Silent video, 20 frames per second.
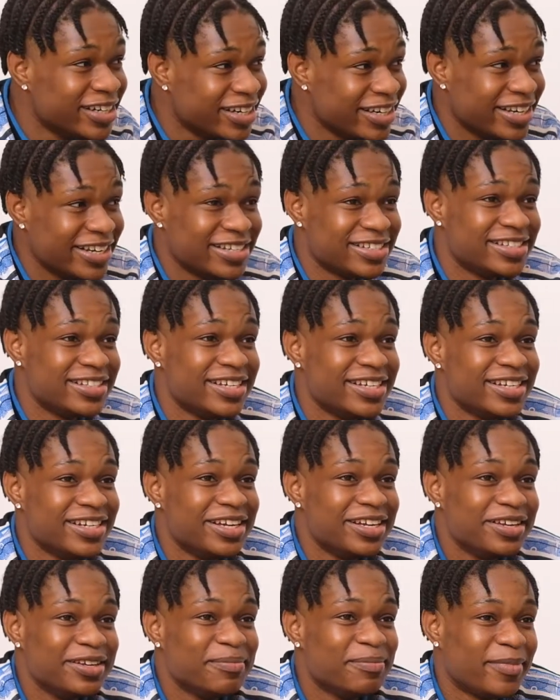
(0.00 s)
there's
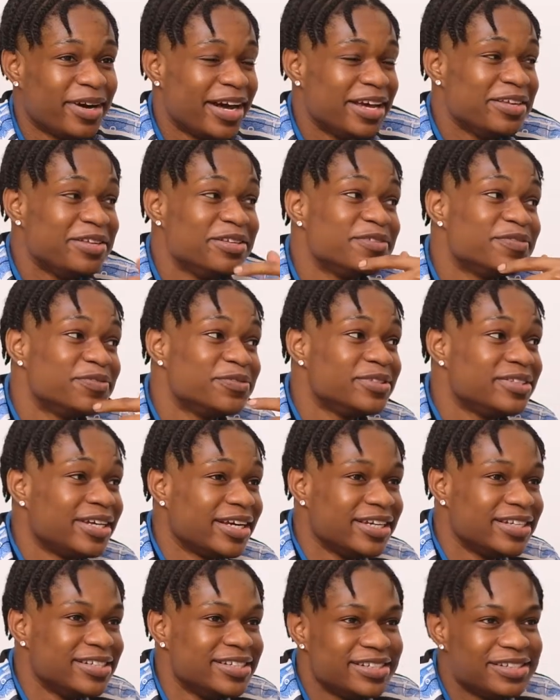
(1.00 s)
my youthful
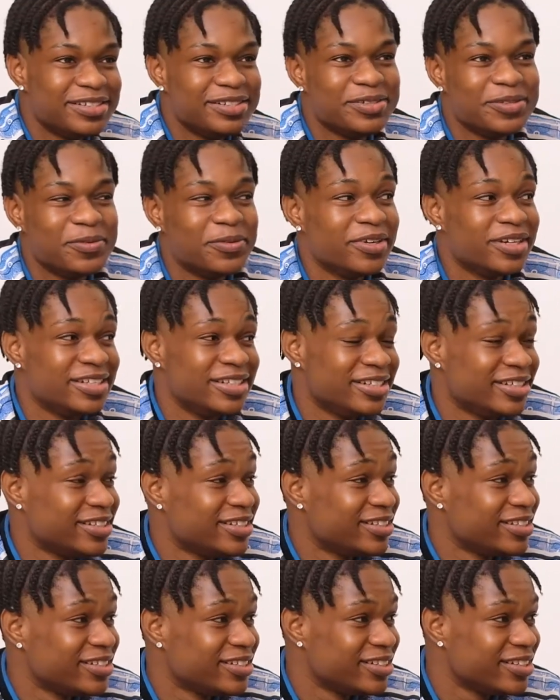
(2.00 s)
tendency to want to
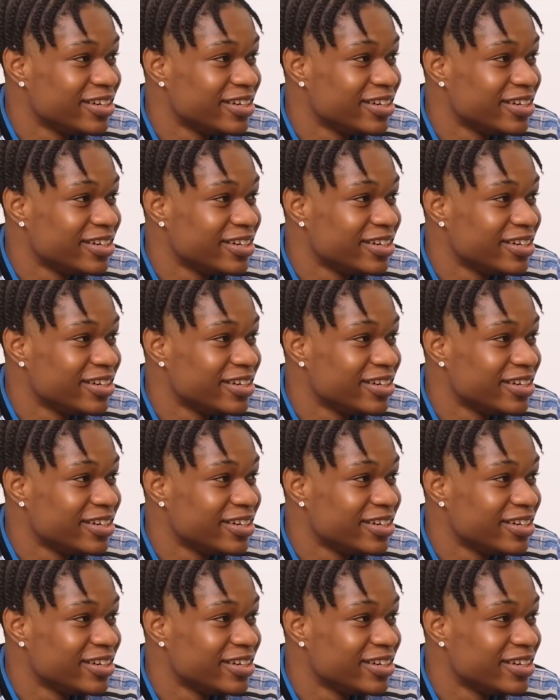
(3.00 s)
just